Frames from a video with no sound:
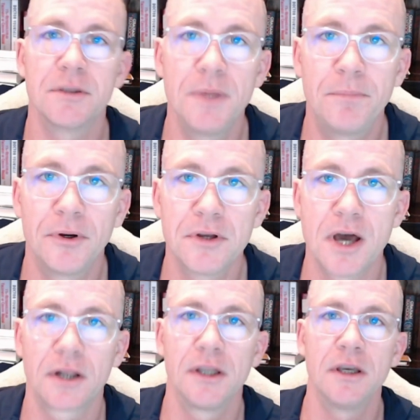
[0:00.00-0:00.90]
to me
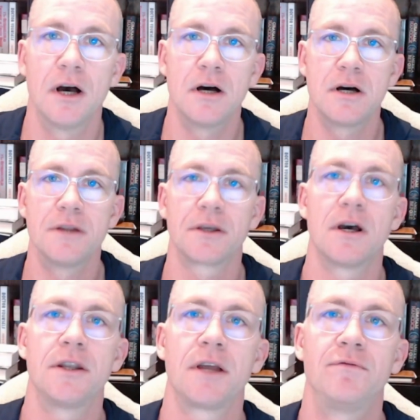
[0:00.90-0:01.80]
periodically on the
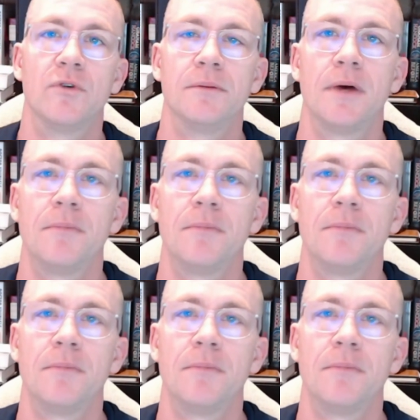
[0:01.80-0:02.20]
contact form